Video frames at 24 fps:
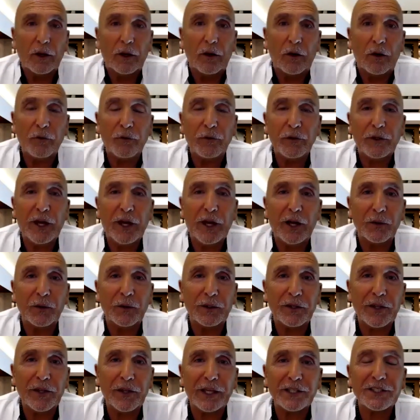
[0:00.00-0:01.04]
off you go,
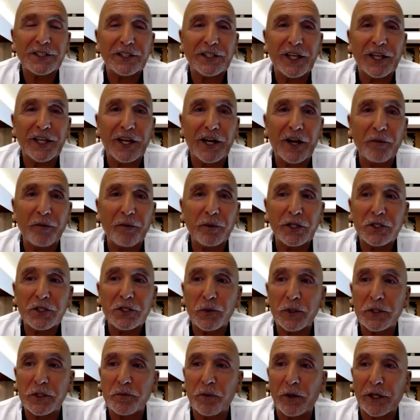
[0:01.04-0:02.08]
and thanks again. I'm going to
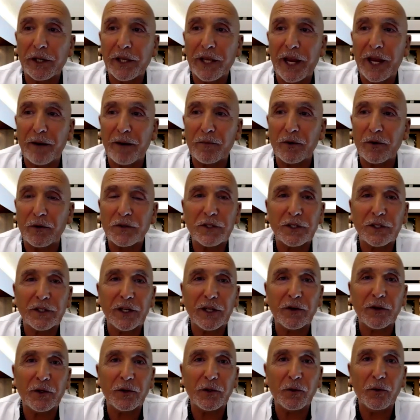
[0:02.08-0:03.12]
switch my camera off so I
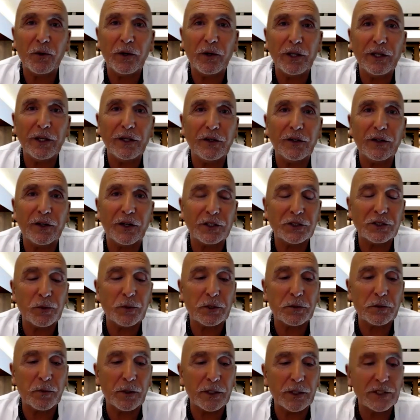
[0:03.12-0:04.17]
don't annoy you, and I'll
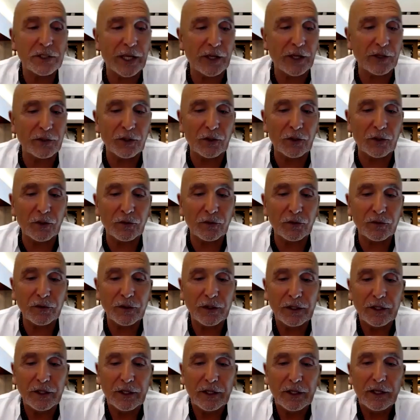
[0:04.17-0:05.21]
switch my sound off.
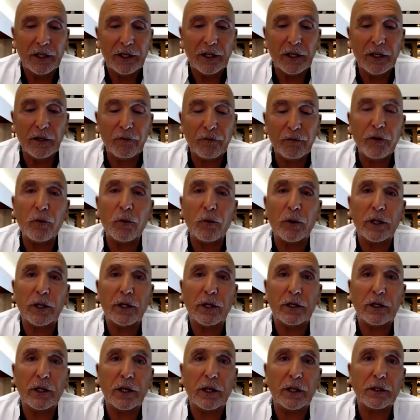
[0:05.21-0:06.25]
If you
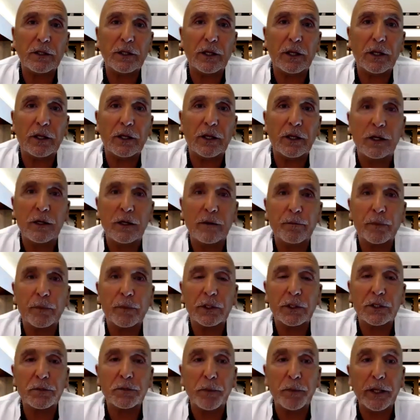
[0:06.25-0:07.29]
want to
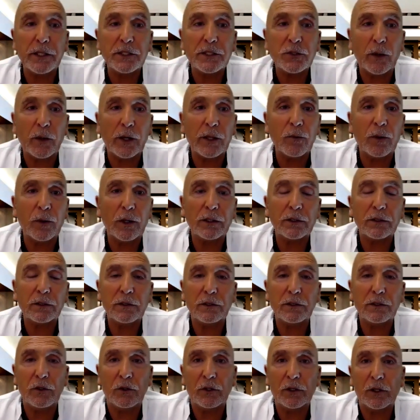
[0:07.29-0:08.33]
speak to anyone,
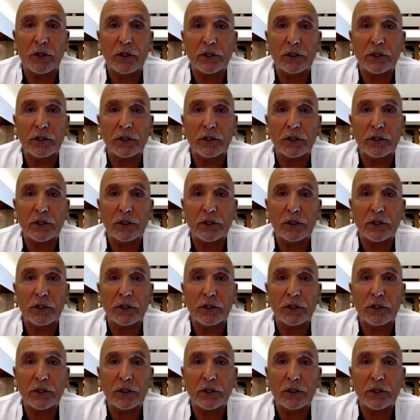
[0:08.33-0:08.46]
you